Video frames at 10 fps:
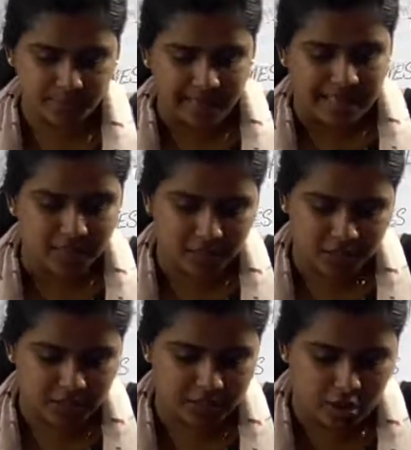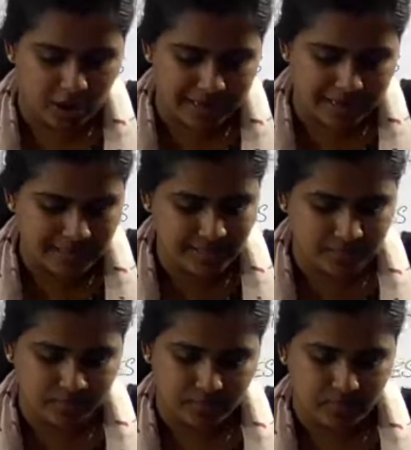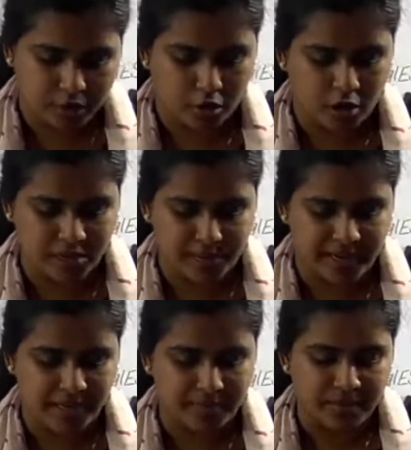and this is called as crossbreeding.